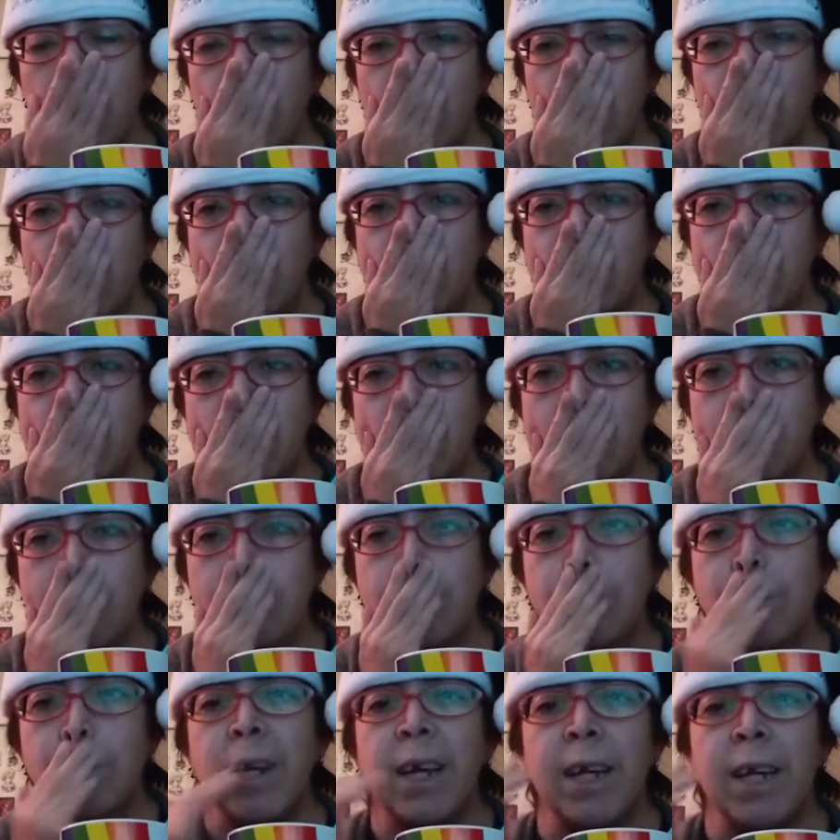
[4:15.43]
And
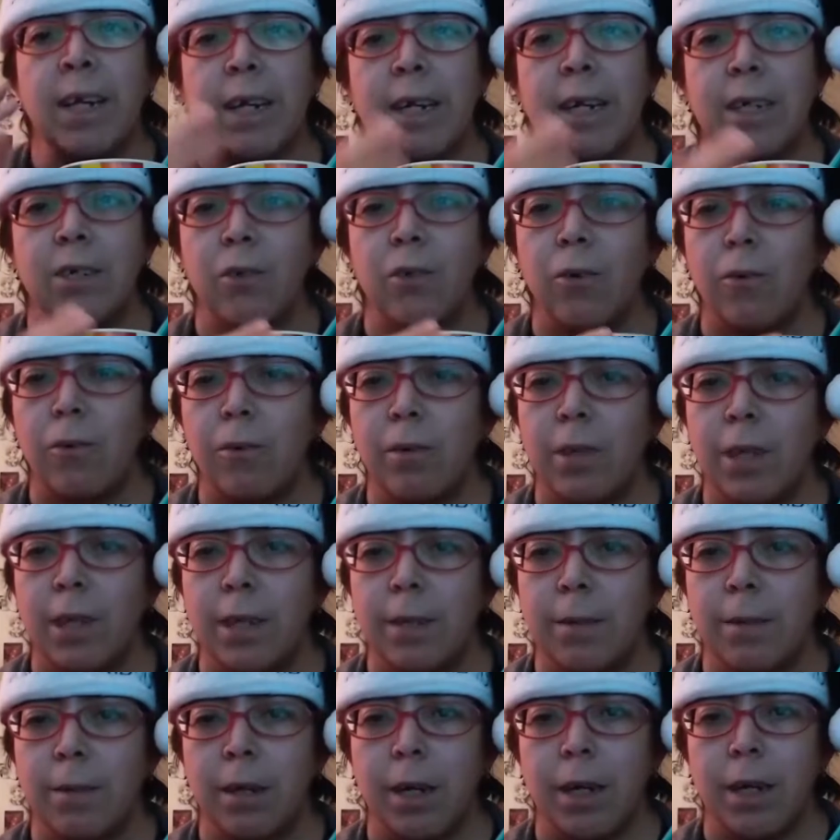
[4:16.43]
I told
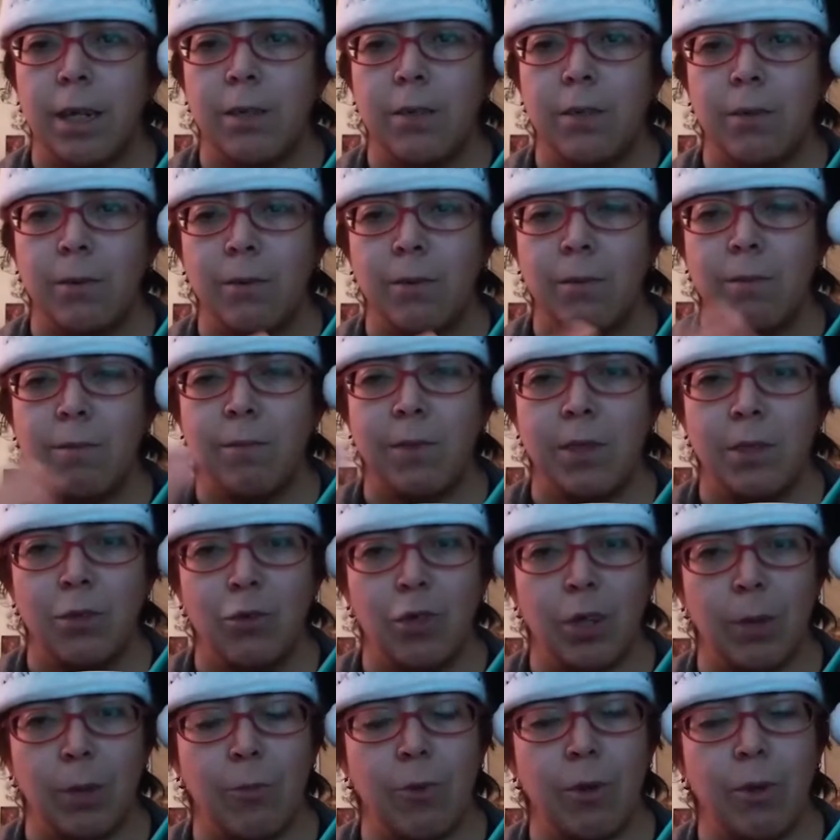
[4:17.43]
the
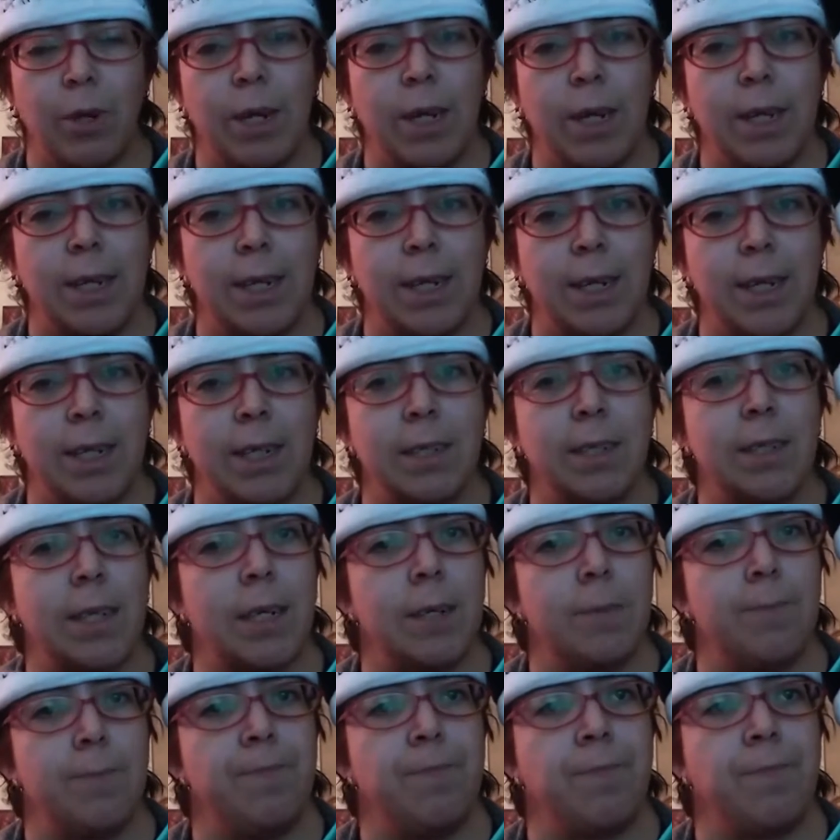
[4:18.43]
junk boy, and then I
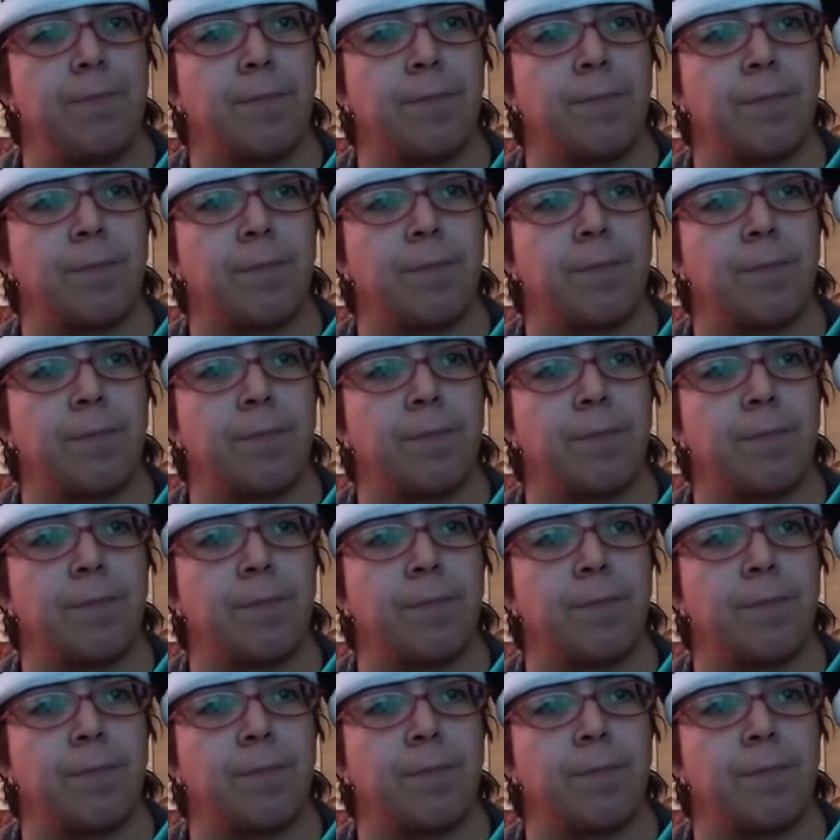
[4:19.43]
said